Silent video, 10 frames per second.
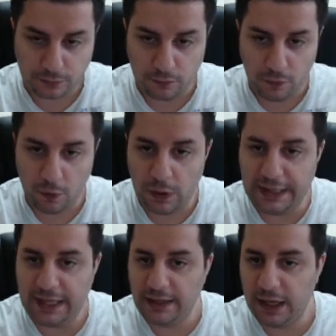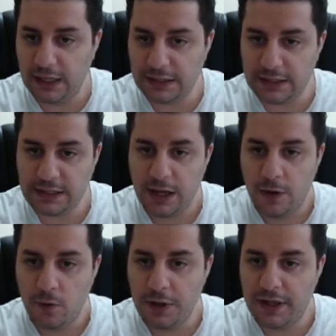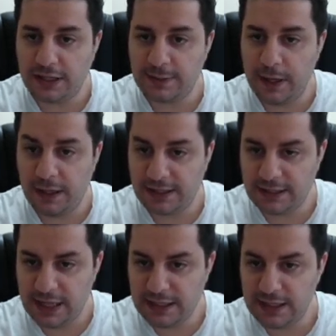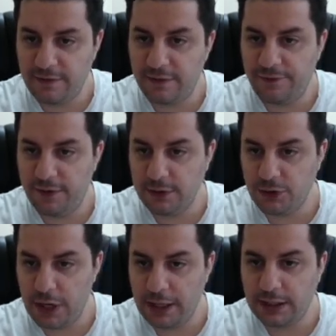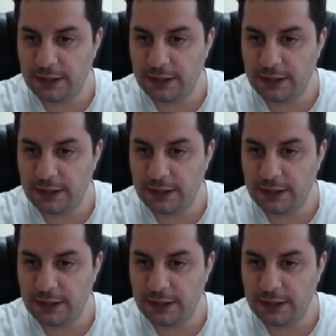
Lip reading: What they does is, with extensive field training,